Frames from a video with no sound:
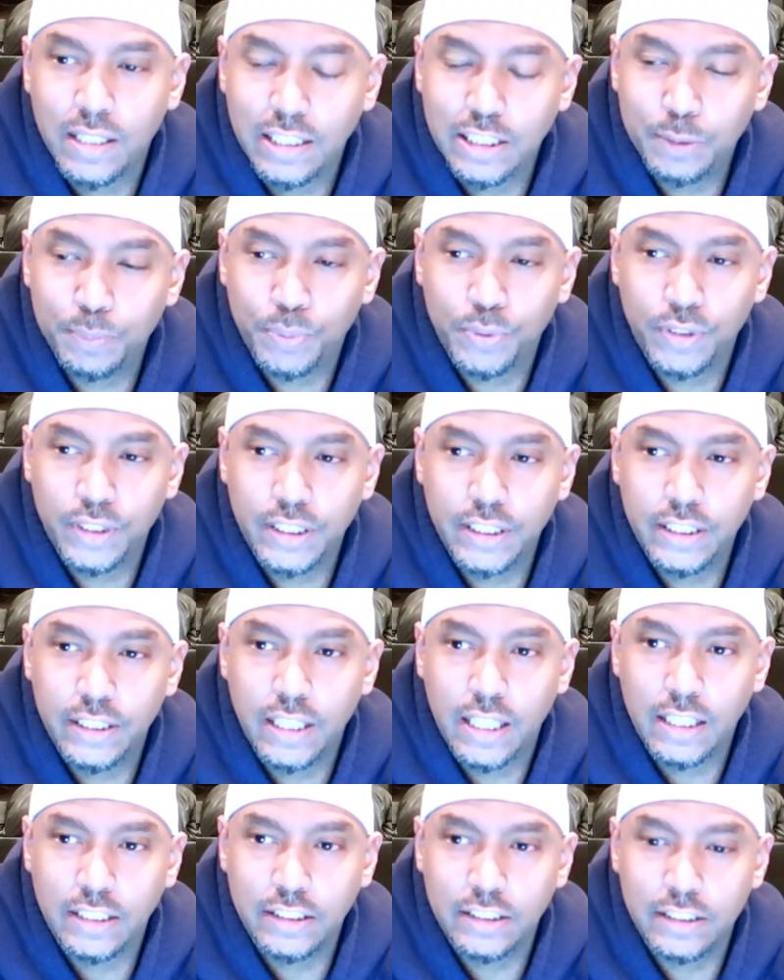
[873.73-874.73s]
it's
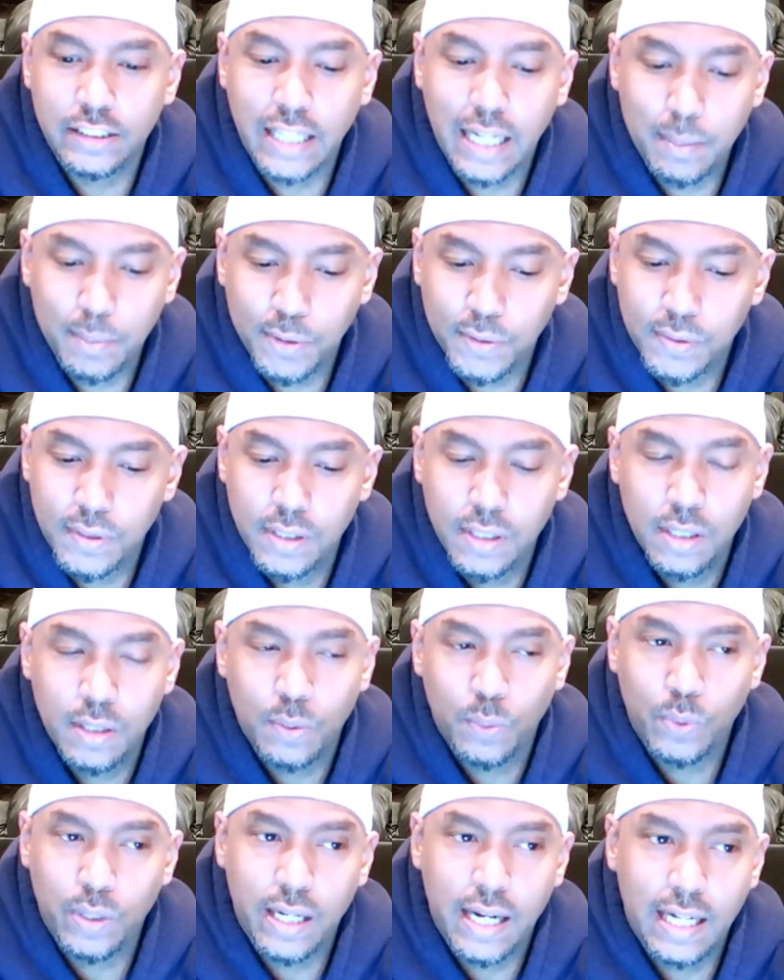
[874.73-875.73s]
pretty unstable.
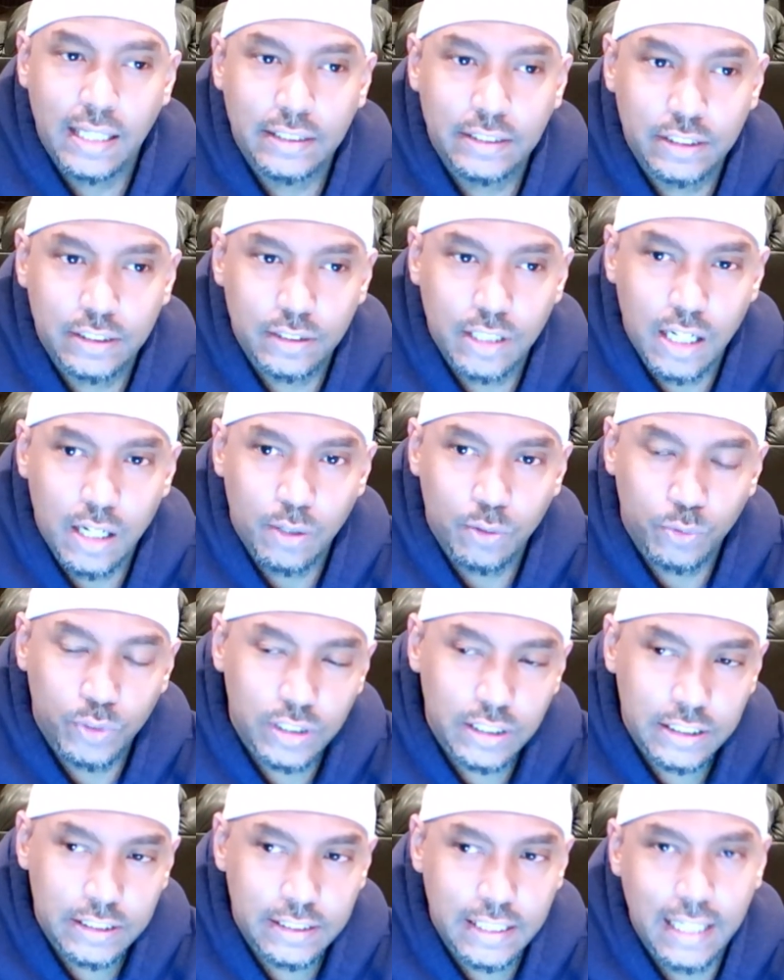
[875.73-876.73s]
Whereas
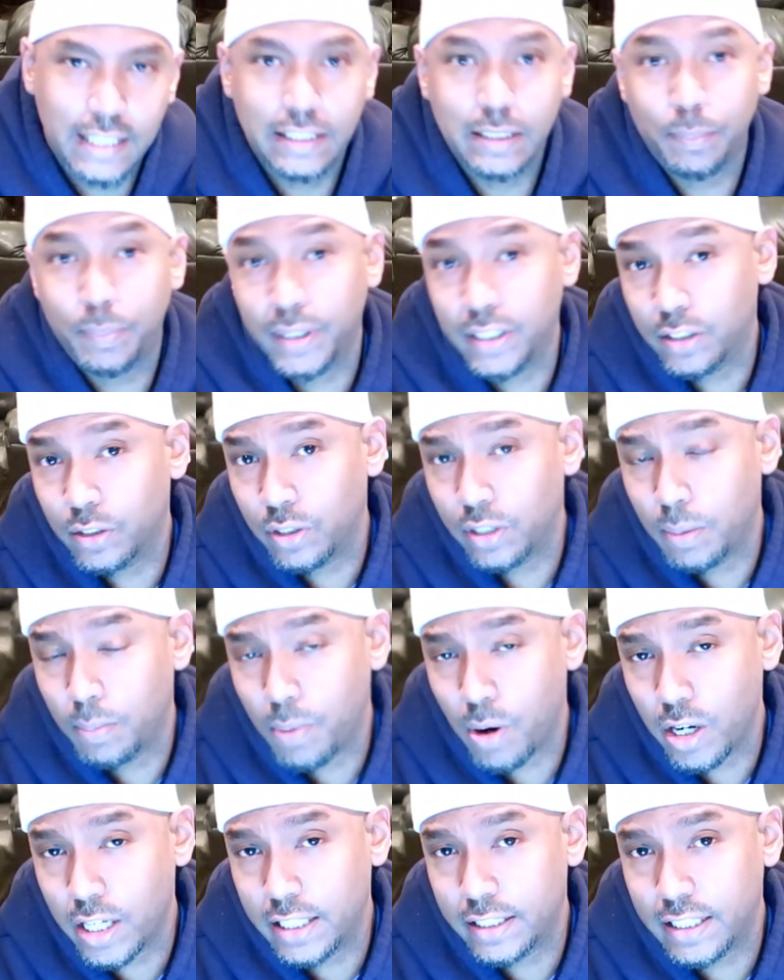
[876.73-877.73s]
real estate, depending on the
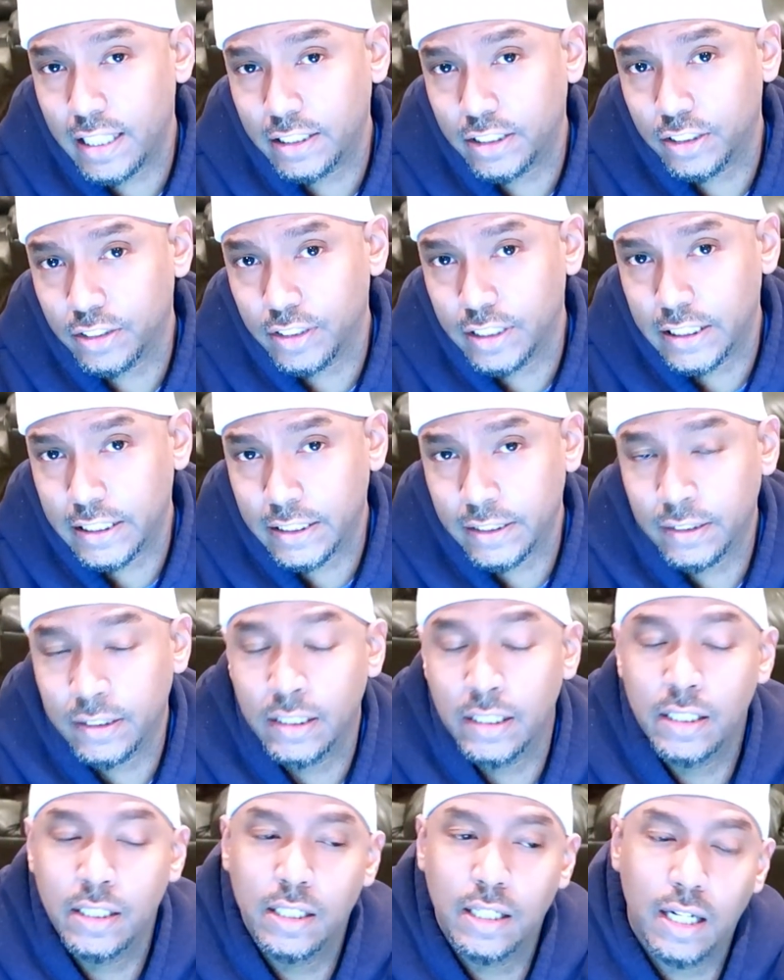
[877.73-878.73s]
market that you're
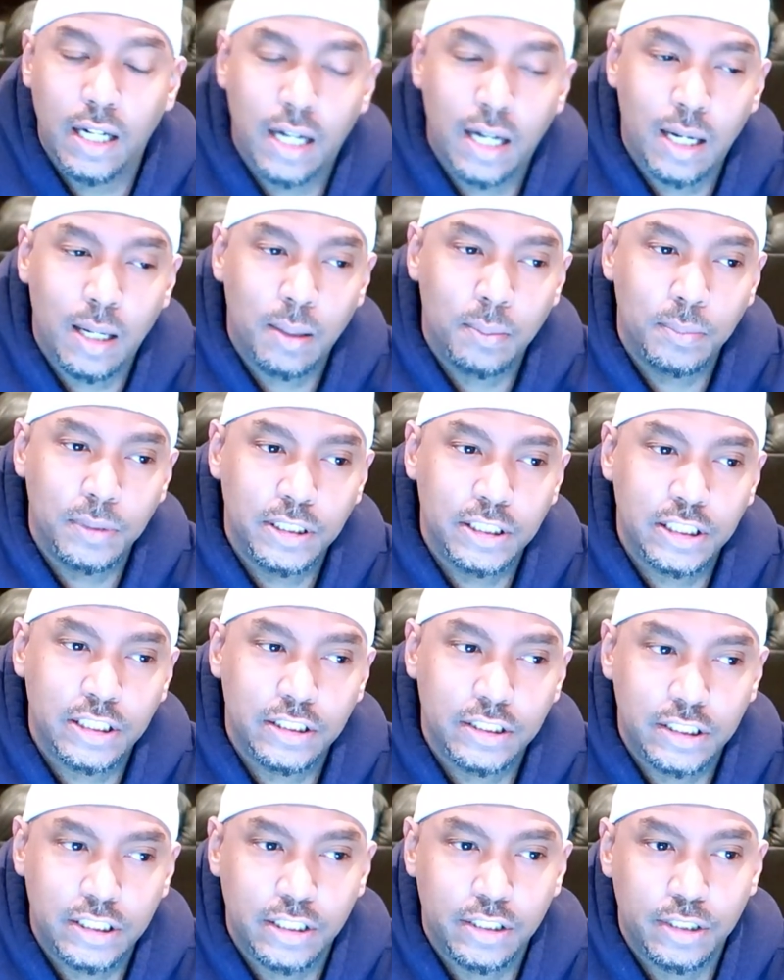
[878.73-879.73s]
in, is
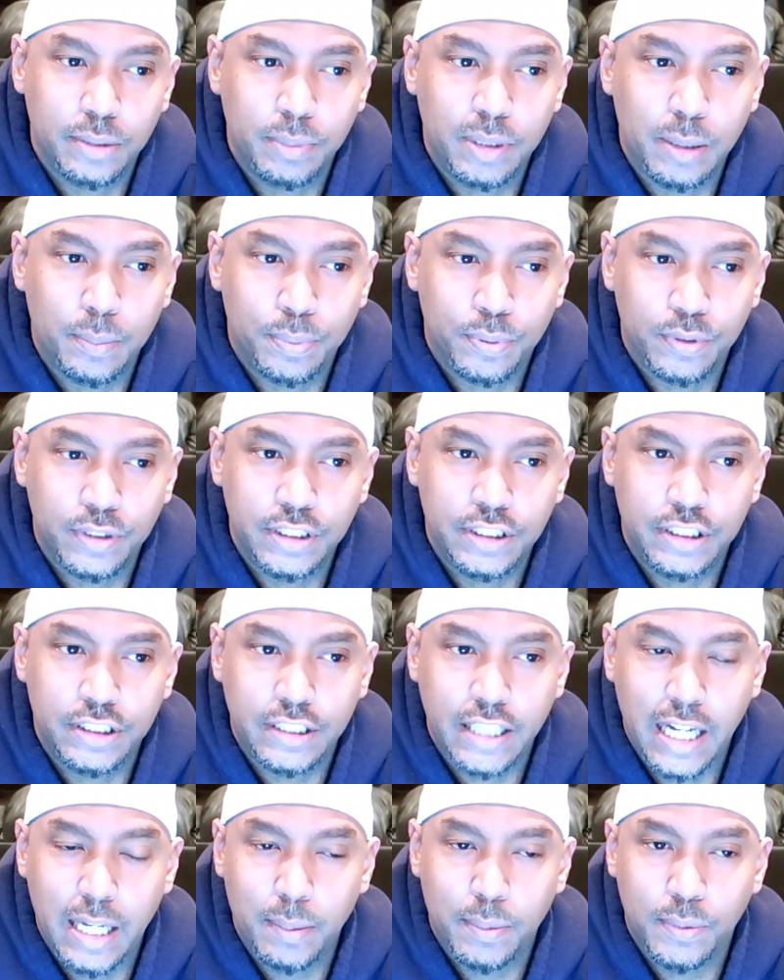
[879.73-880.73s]
considered to be a pretty
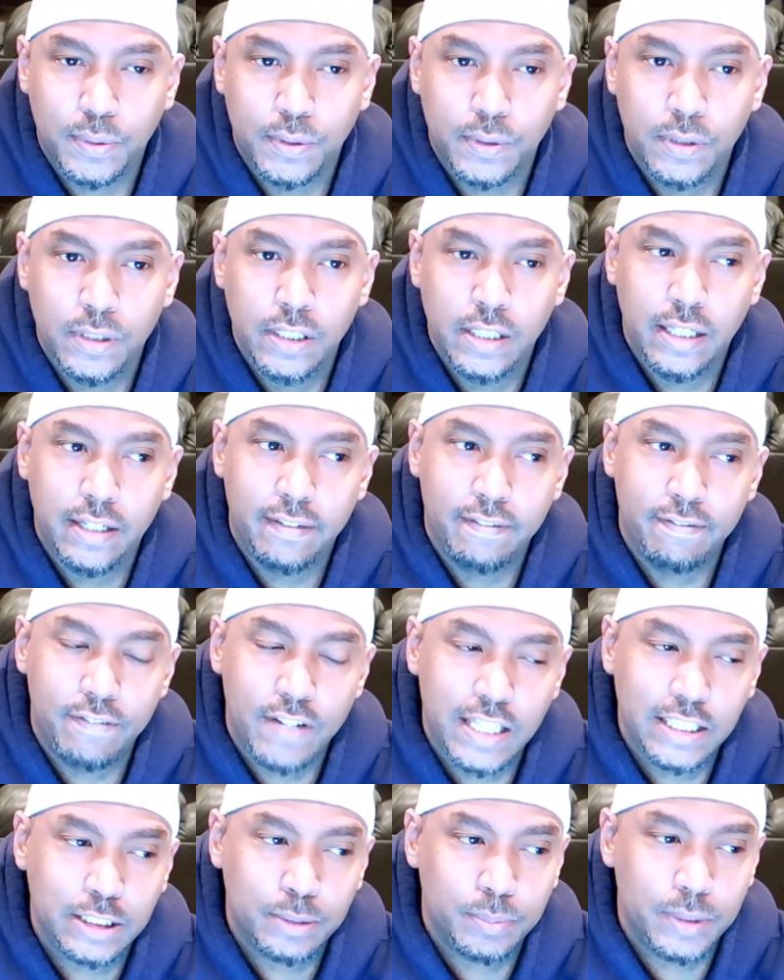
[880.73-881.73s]
stable
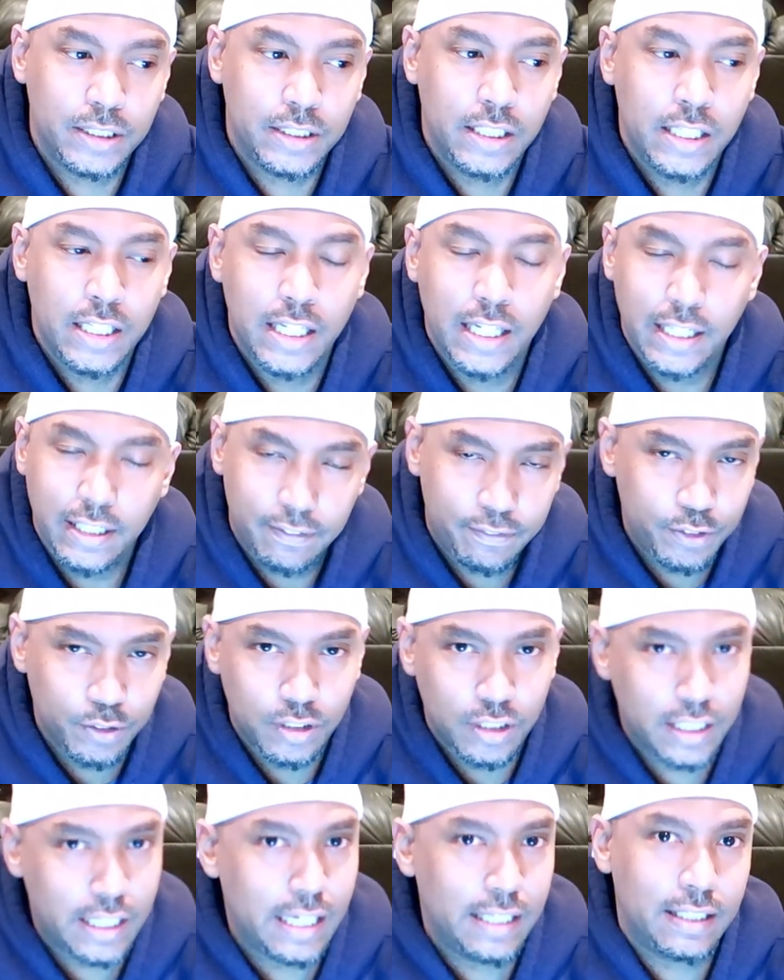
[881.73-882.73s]
investment. And if you
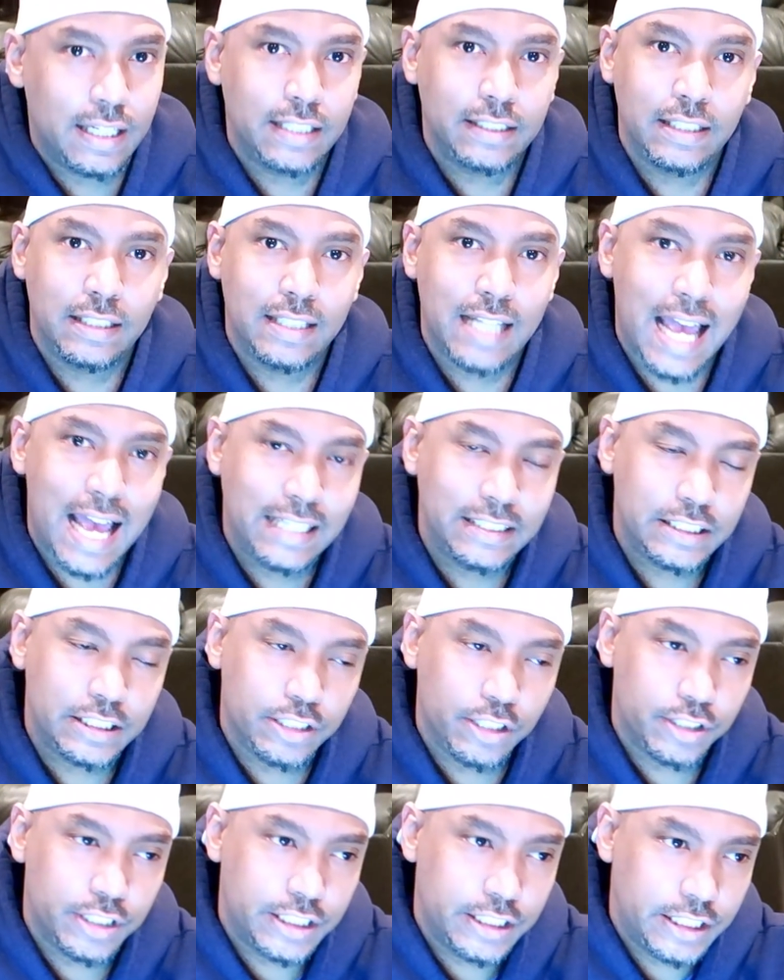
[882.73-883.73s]
look at like the last
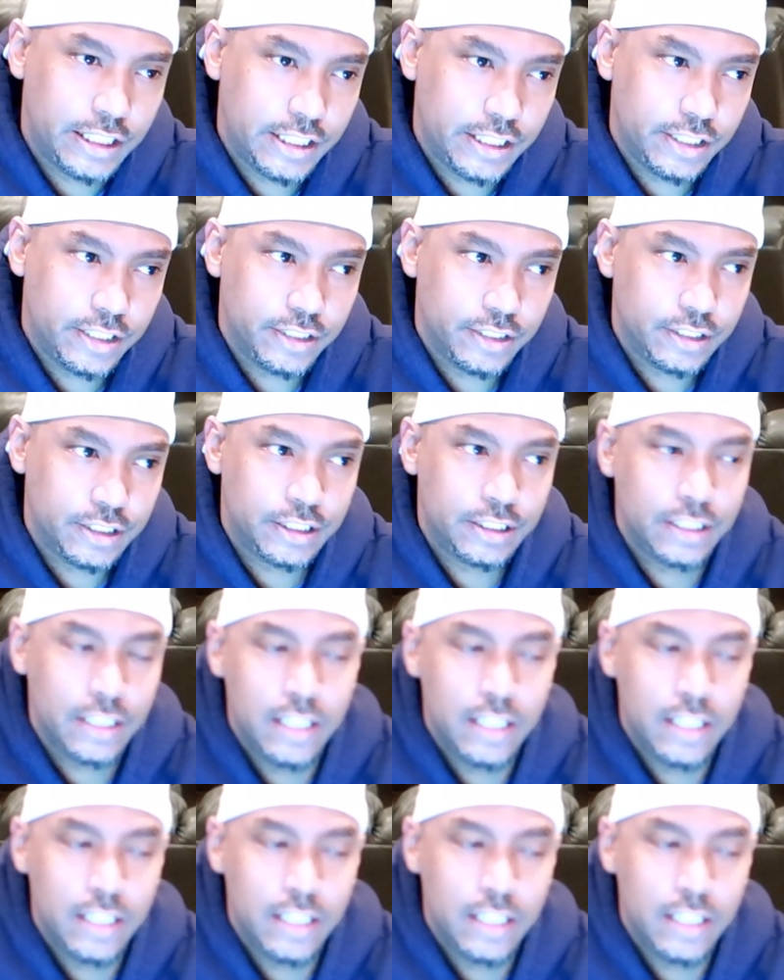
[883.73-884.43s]
30 years